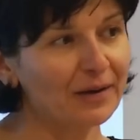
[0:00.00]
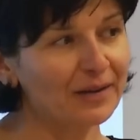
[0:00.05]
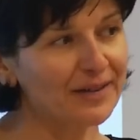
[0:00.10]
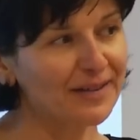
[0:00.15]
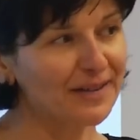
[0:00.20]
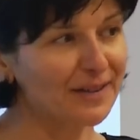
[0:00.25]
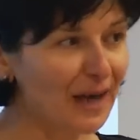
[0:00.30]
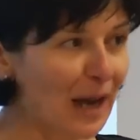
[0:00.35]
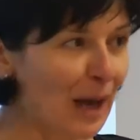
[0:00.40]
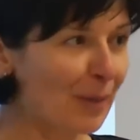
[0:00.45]

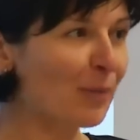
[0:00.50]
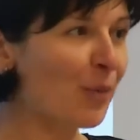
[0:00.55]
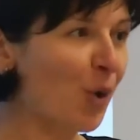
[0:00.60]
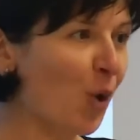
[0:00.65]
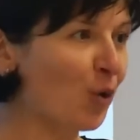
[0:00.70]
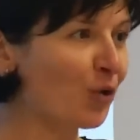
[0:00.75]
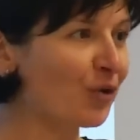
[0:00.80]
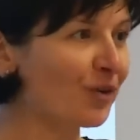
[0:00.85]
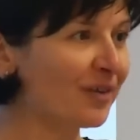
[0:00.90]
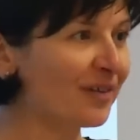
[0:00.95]
slap
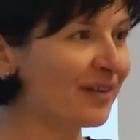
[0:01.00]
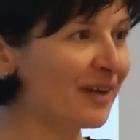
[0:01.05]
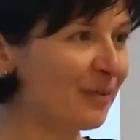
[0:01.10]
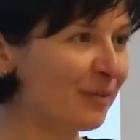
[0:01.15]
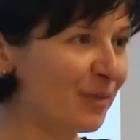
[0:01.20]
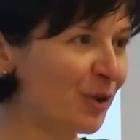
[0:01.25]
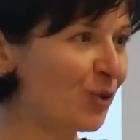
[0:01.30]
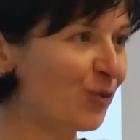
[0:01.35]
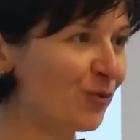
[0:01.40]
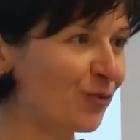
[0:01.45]
on a
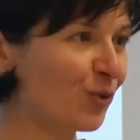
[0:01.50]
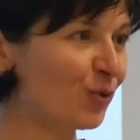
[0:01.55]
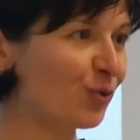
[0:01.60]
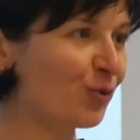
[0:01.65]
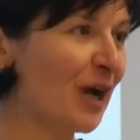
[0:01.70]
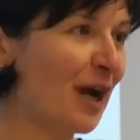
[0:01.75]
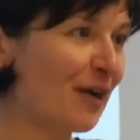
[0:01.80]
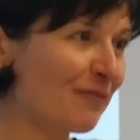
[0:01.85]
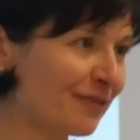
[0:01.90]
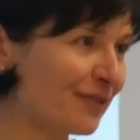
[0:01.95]
bit of
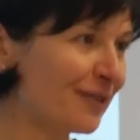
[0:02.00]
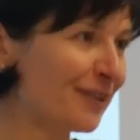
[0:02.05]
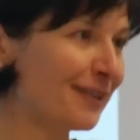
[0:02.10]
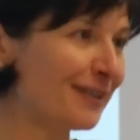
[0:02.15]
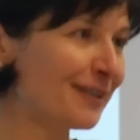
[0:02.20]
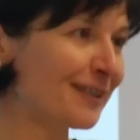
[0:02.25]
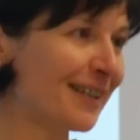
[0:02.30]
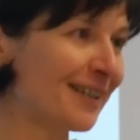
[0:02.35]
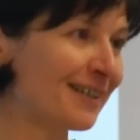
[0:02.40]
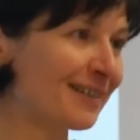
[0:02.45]
good
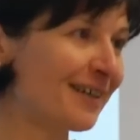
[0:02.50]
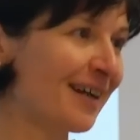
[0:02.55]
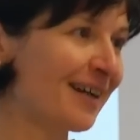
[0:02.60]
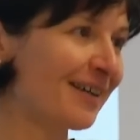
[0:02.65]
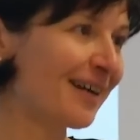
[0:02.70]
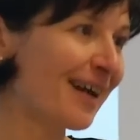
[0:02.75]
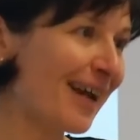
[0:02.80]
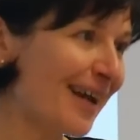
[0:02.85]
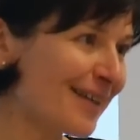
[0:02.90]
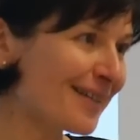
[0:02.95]
governance
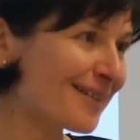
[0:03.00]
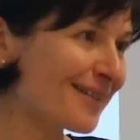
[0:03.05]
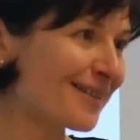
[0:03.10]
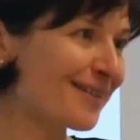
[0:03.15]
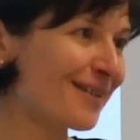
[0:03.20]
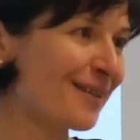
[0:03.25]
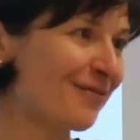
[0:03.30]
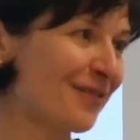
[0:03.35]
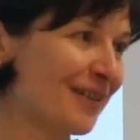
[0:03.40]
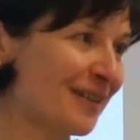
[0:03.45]

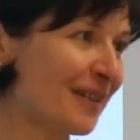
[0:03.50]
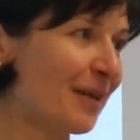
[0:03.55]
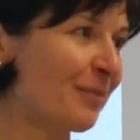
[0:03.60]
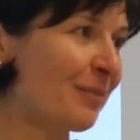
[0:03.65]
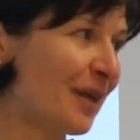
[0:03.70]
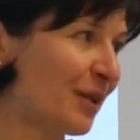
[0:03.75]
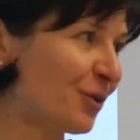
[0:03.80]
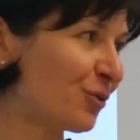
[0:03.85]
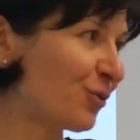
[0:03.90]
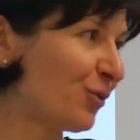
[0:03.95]
unless the
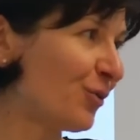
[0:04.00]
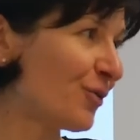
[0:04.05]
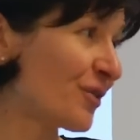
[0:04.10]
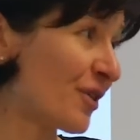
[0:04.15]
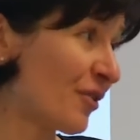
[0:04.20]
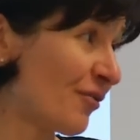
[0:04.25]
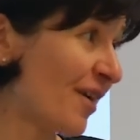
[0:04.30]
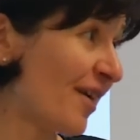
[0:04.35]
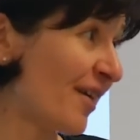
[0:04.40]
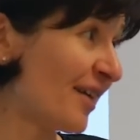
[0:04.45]

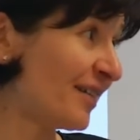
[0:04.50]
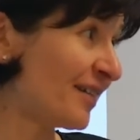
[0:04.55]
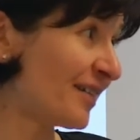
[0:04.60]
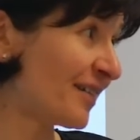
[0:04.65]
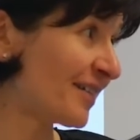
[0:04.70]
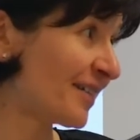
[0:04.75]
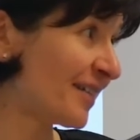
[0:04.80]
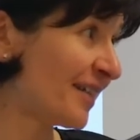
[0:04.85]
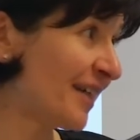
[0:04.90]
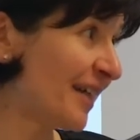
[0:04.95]
fundamentals are
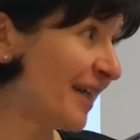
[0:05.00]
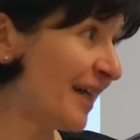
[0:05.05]
right.